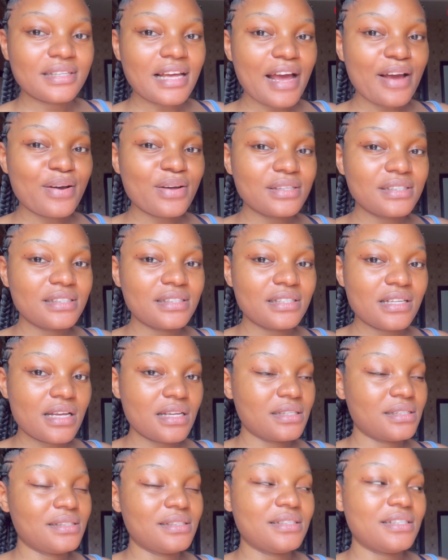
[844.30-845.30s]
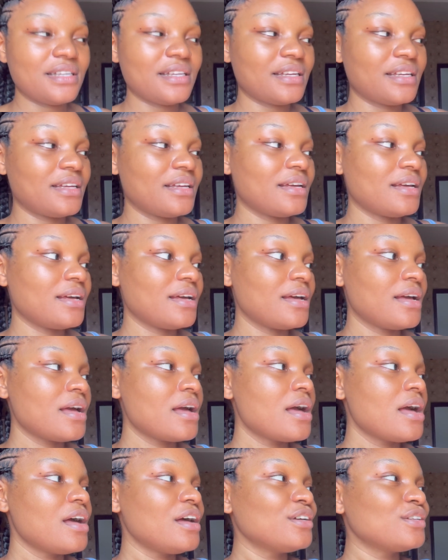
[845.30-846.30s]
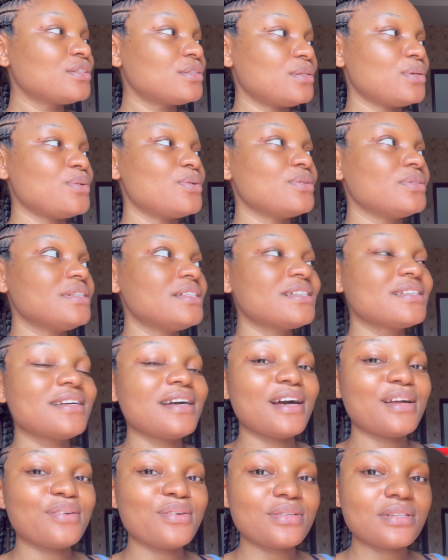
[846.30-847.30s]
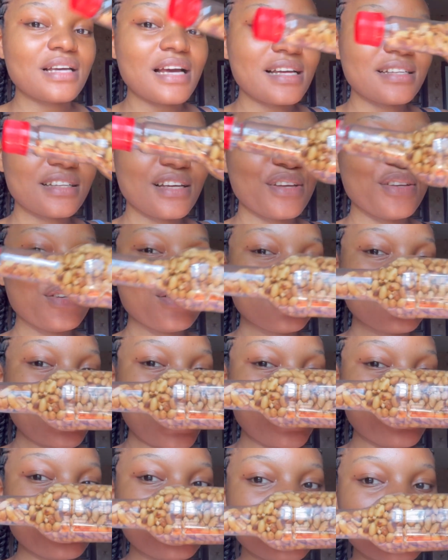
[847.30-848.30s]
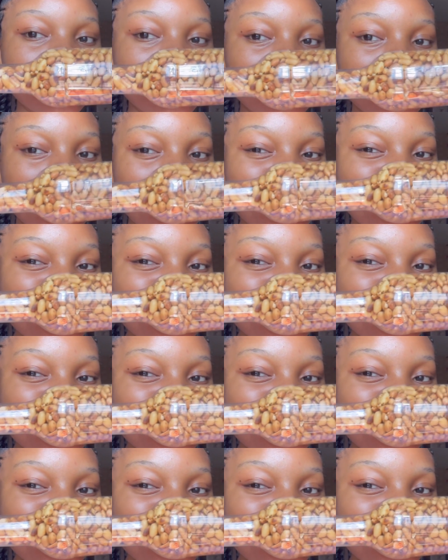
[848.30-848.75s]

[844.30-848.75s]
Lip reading: I got it yesterday. So this groundnut, guys, can